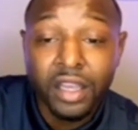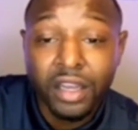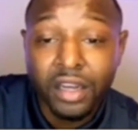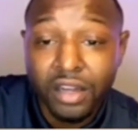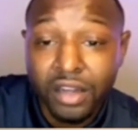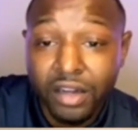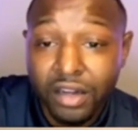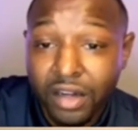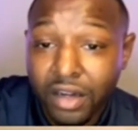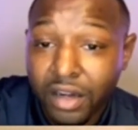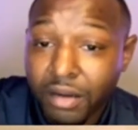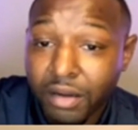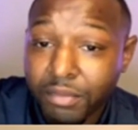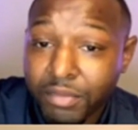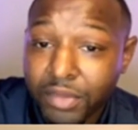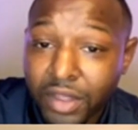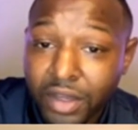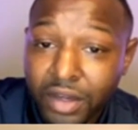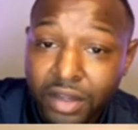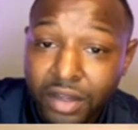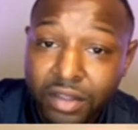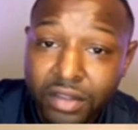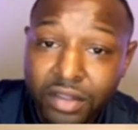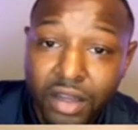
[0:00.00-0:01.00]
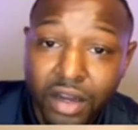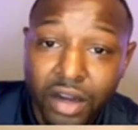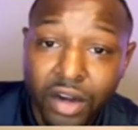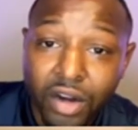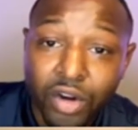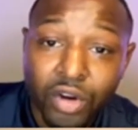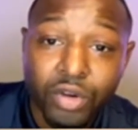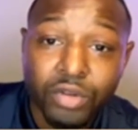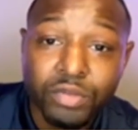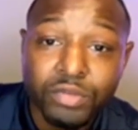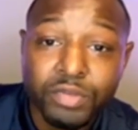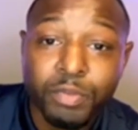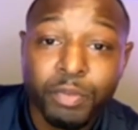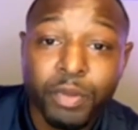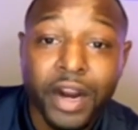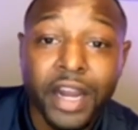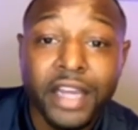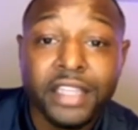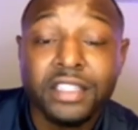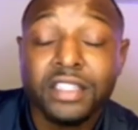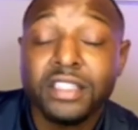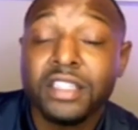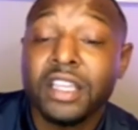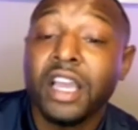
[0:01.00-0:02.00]
The home
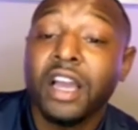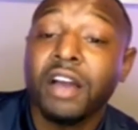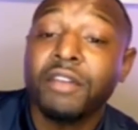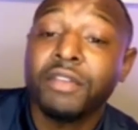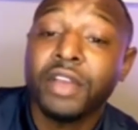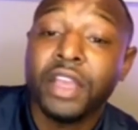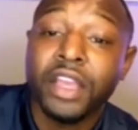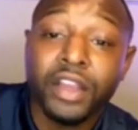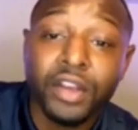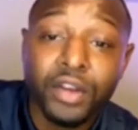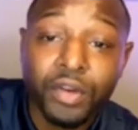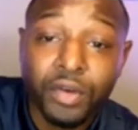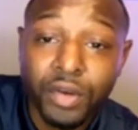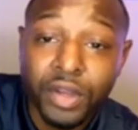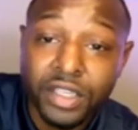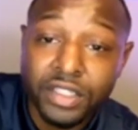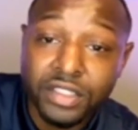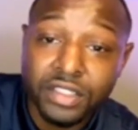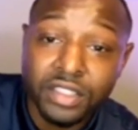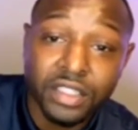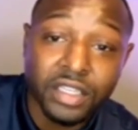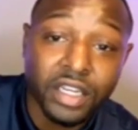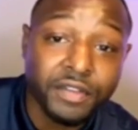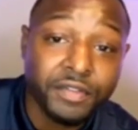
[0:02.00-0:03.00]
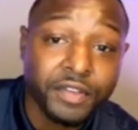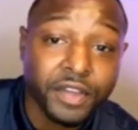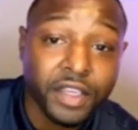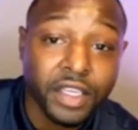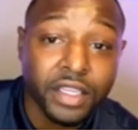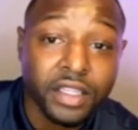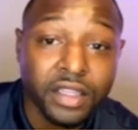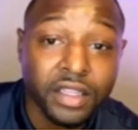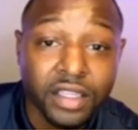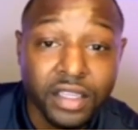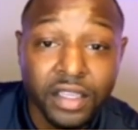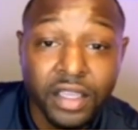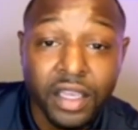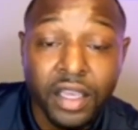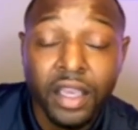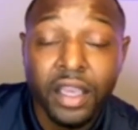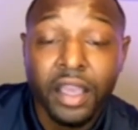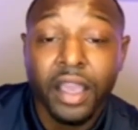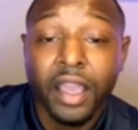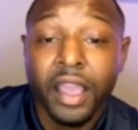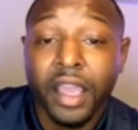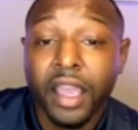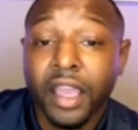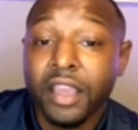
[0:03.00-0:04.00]
prices have increased significantly,
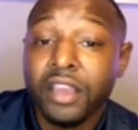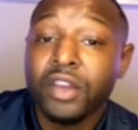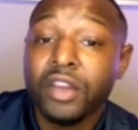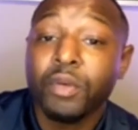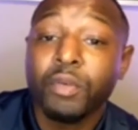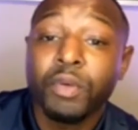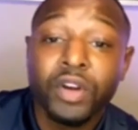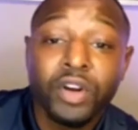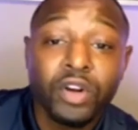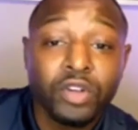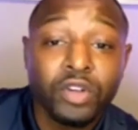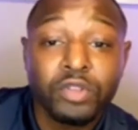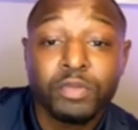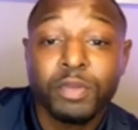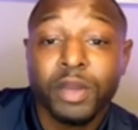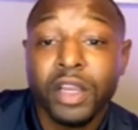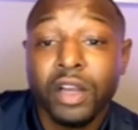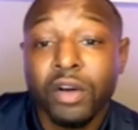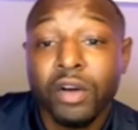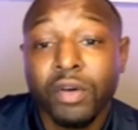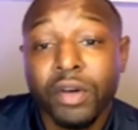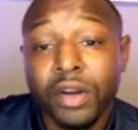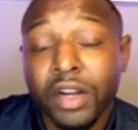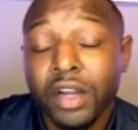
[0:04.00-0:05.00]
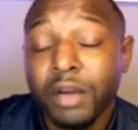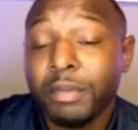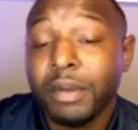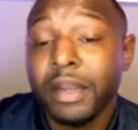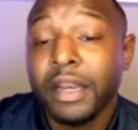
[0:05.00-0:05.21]
and your rental has been going up.